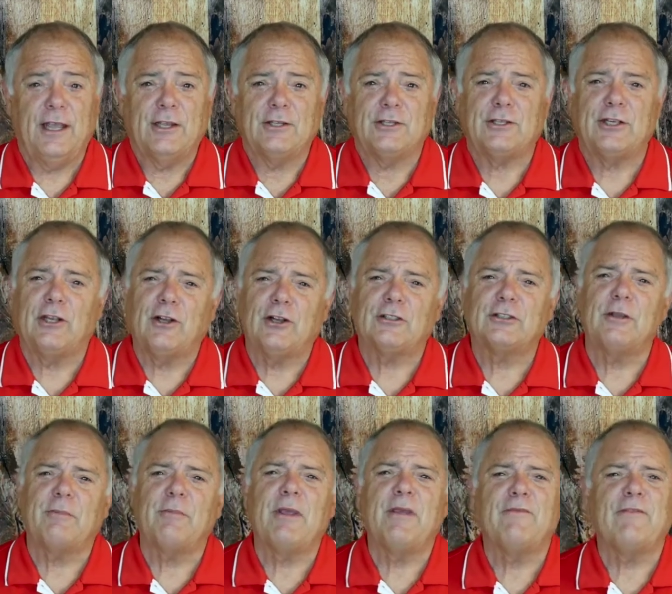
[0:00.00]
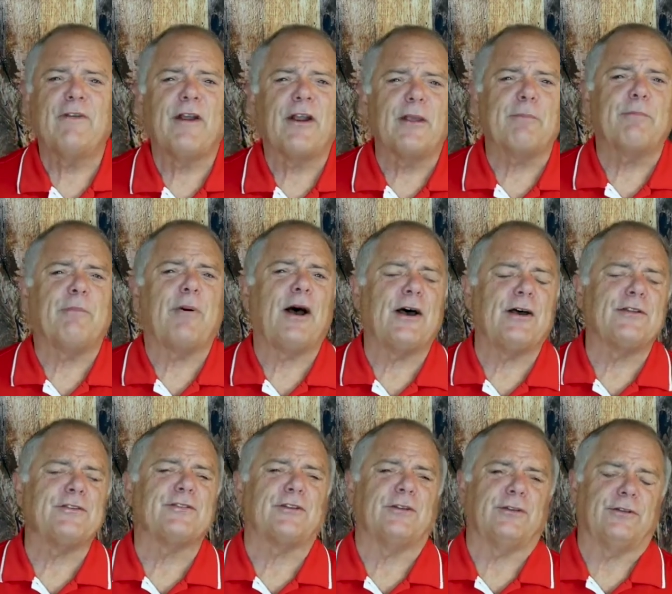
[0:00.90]
She looked at me very
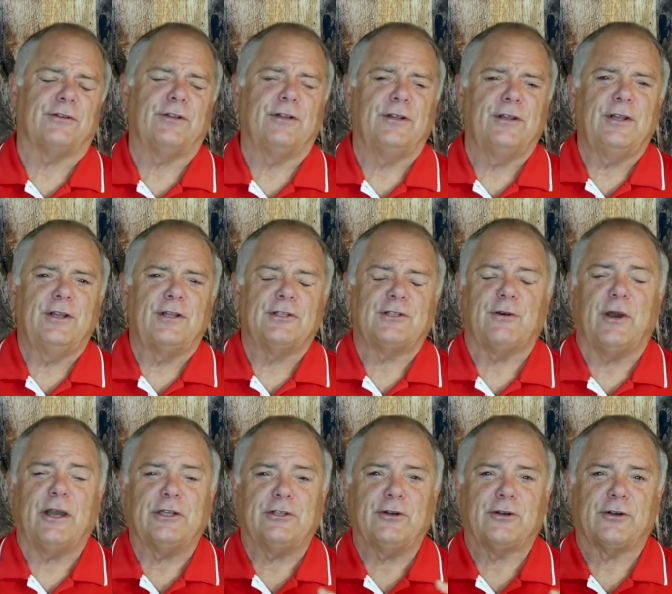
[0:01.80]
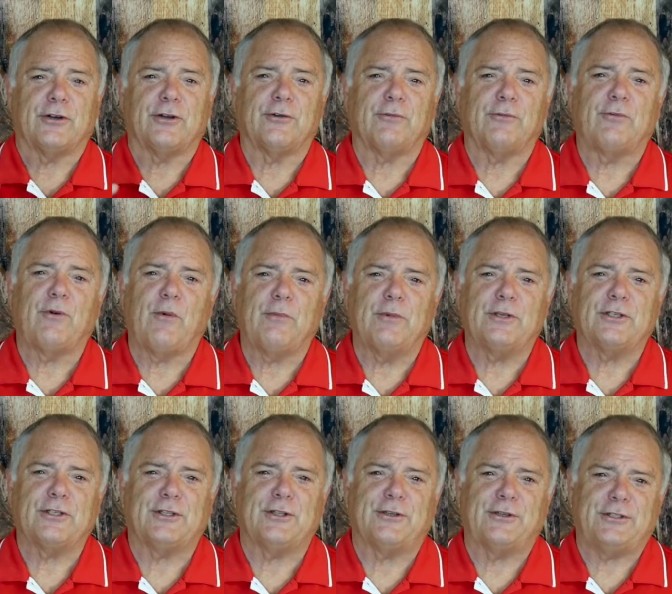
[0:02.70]
puzzled, so I took her to
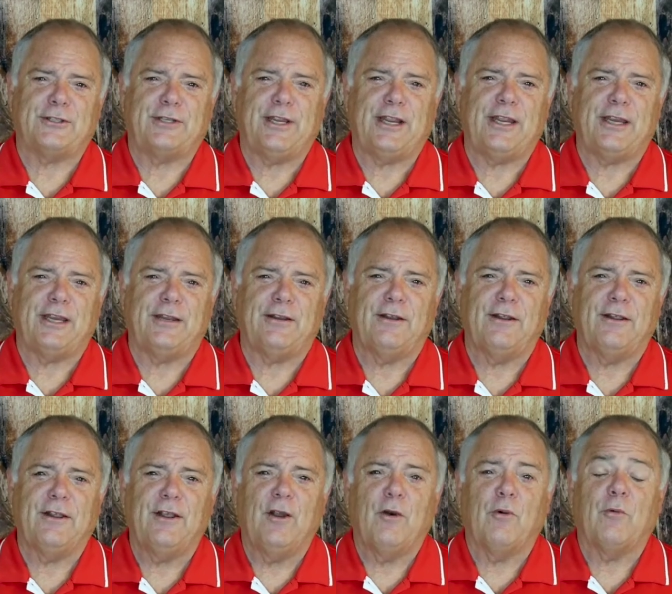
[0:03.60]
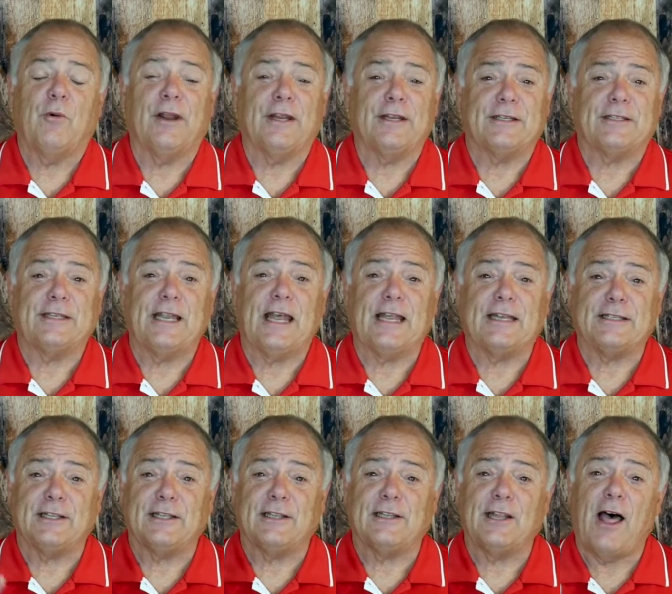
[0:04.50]
Romans 13, where it
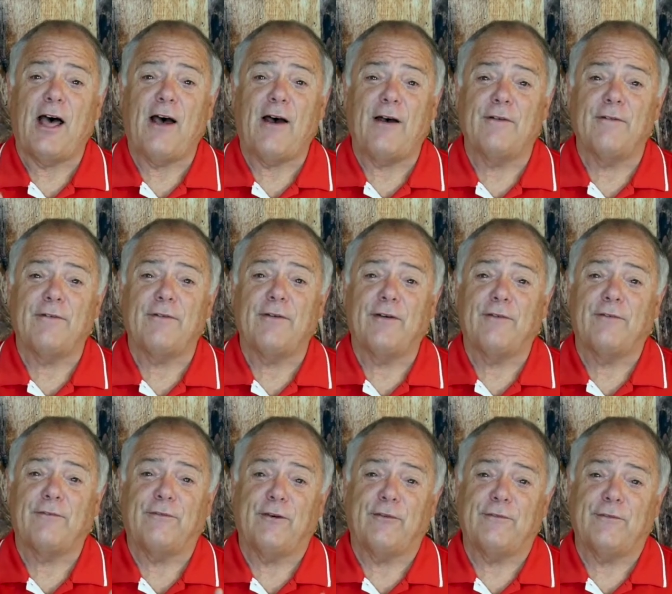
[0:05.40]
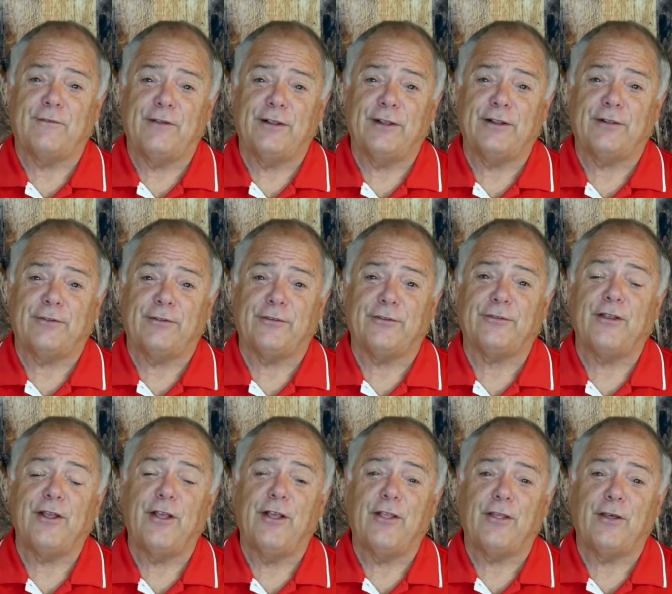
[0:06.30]
says, Love fulfills
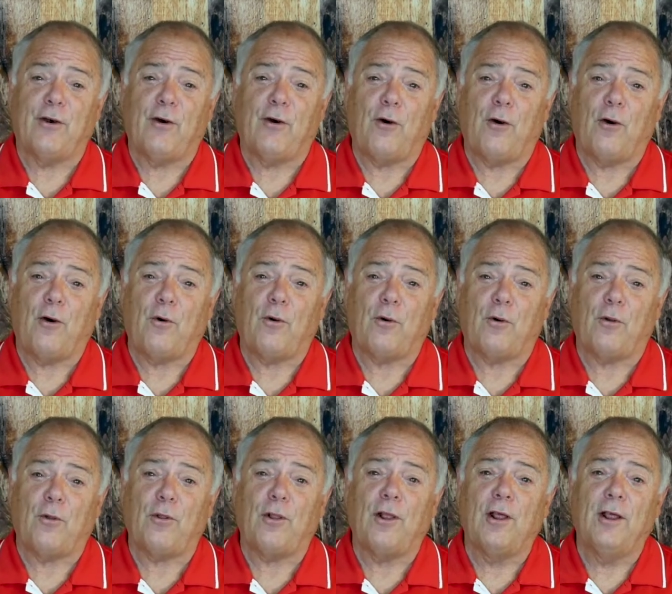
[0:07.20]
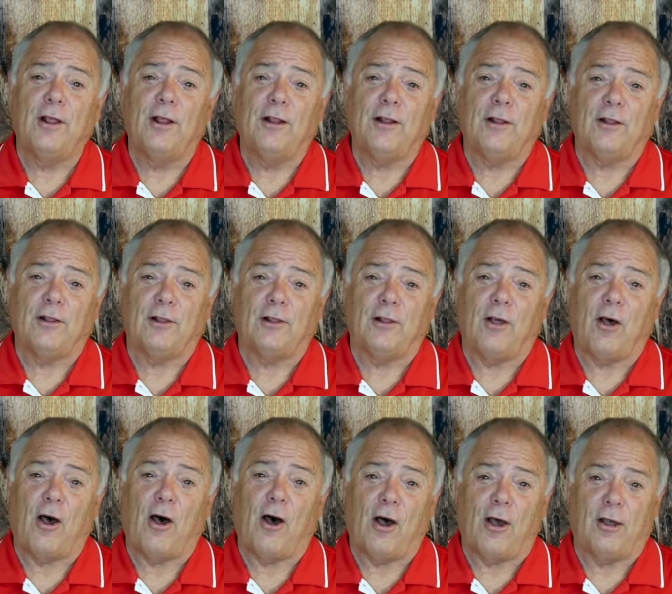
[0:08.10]
the whole
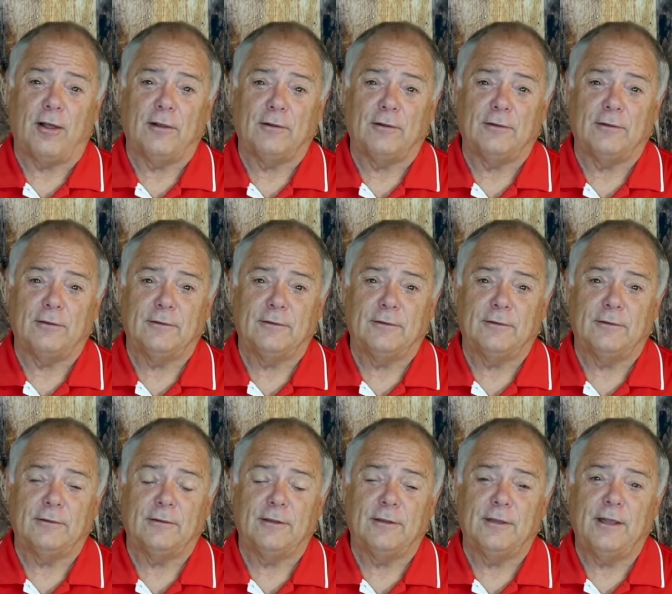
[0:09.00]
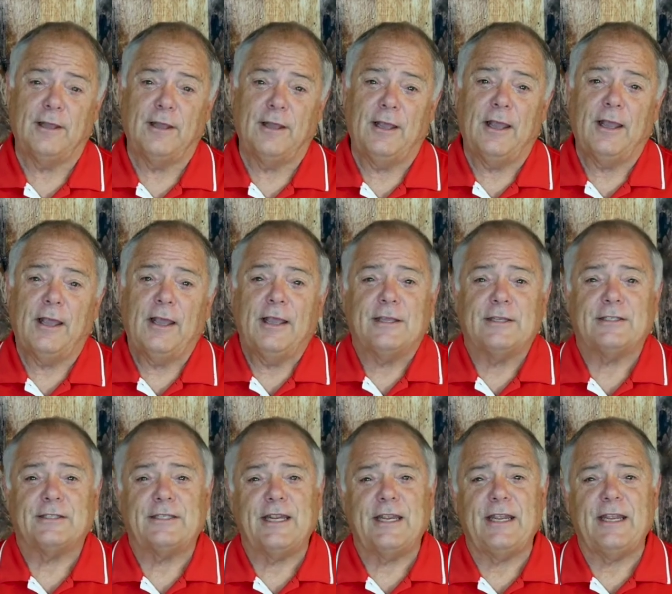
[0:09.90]
law. You
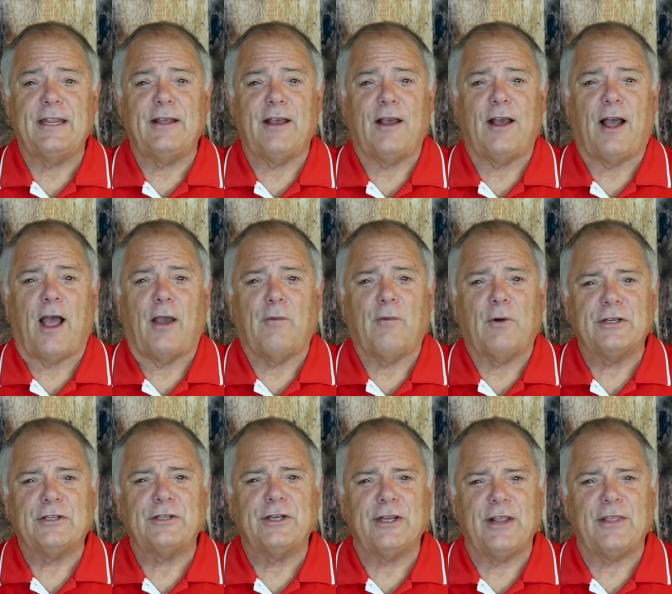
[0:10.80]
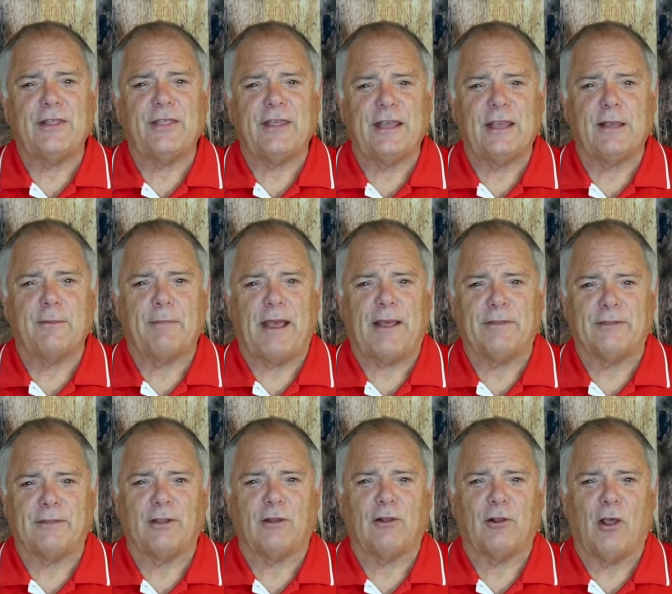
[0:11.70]
see, I want you to think
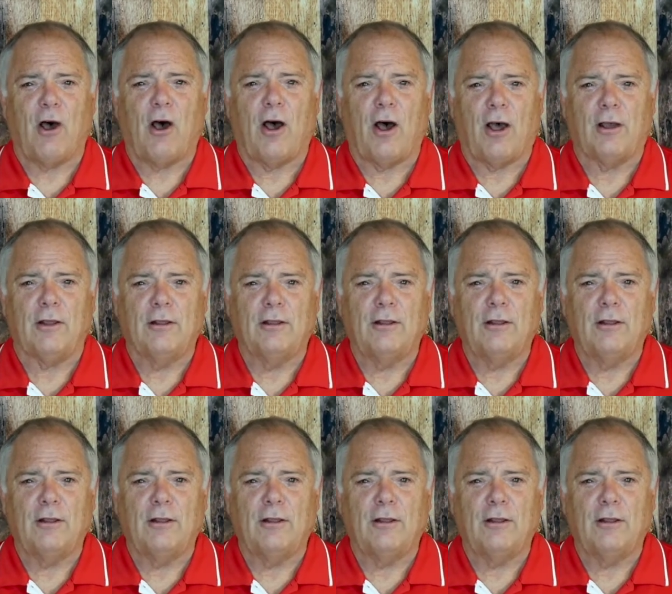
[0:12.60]
about the law.